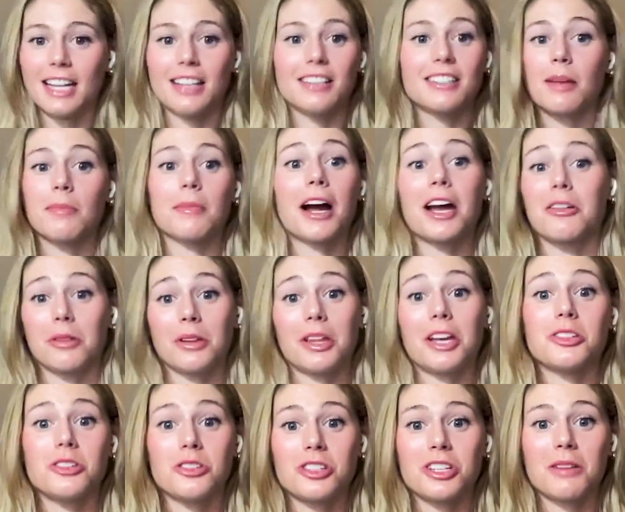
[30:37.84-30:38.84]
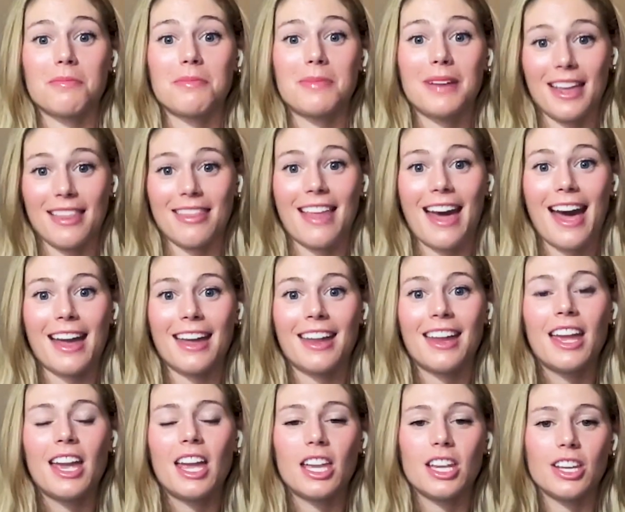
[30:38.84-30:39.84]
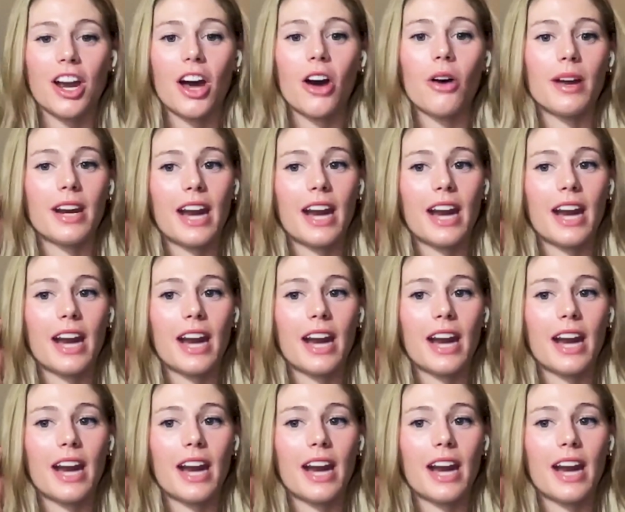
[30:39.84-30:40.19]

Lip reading: some kind of relationship in that, you know,